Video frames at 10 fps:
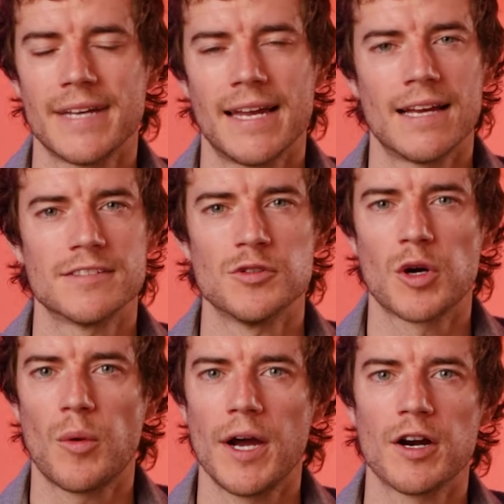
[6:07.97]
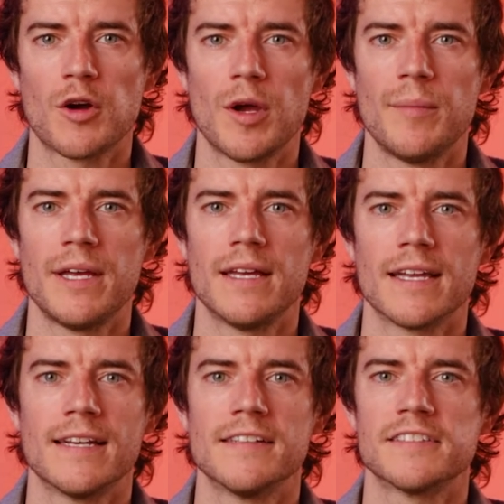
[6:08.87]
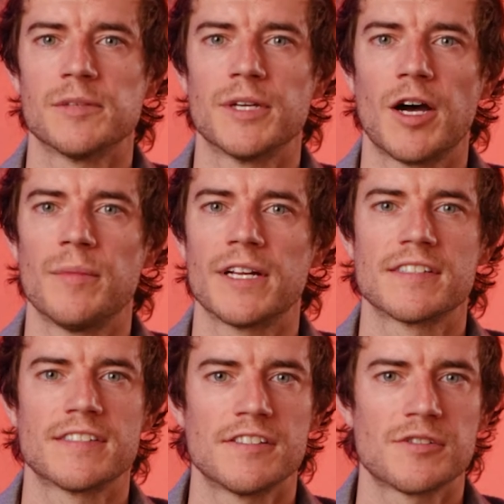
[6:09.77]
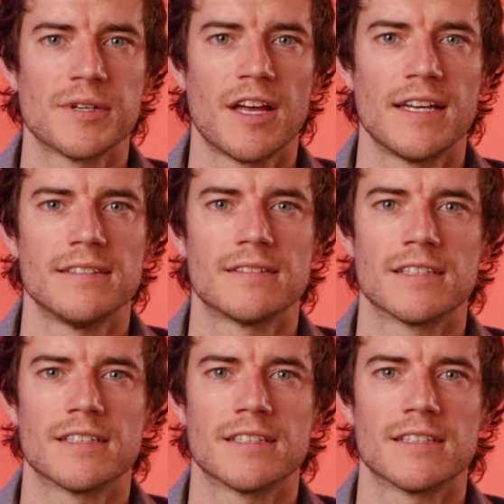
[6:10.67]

and as you acquire equipment, it can easily become an accessory light